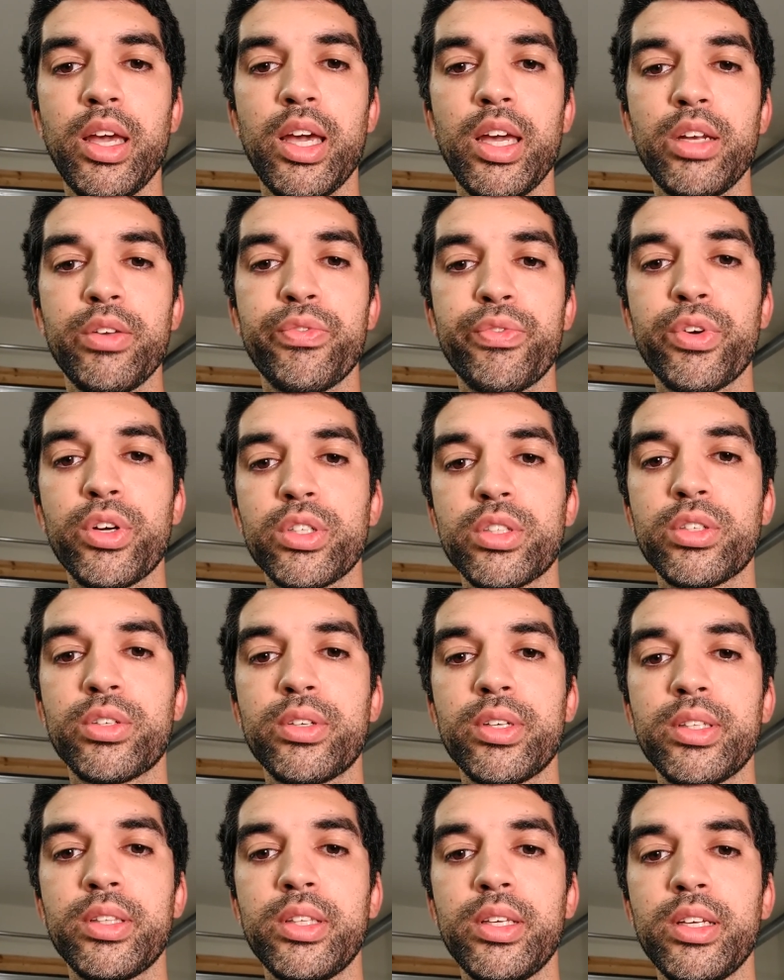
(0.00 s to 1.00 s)
And in 1
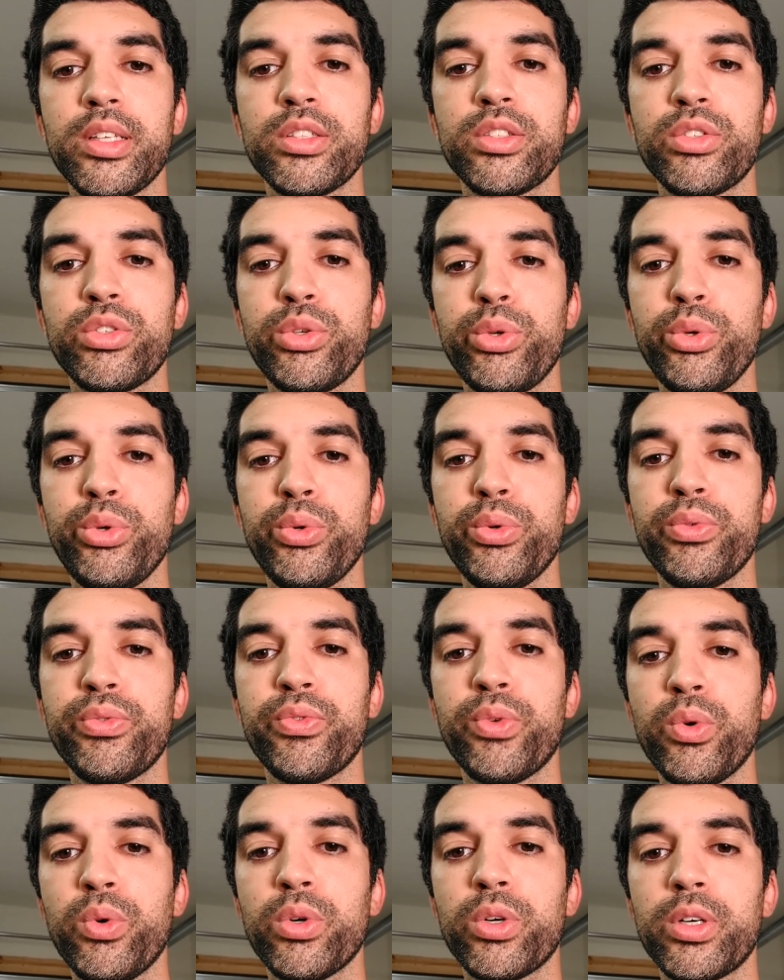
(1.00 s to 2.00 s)
Corinthians
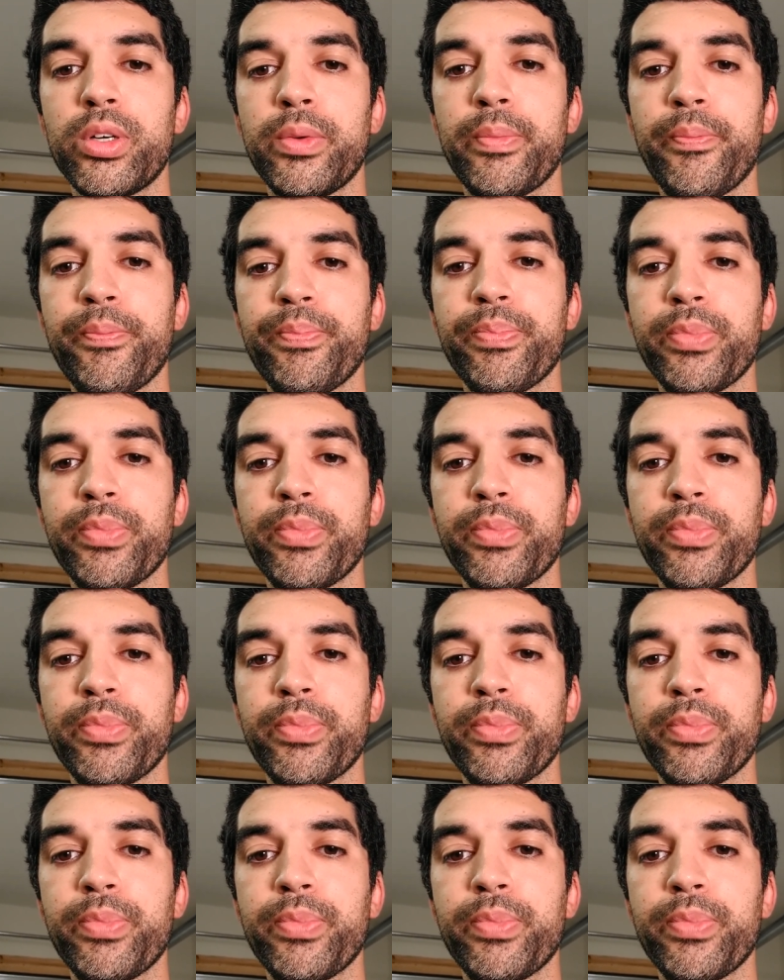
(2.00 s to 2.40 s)
2:4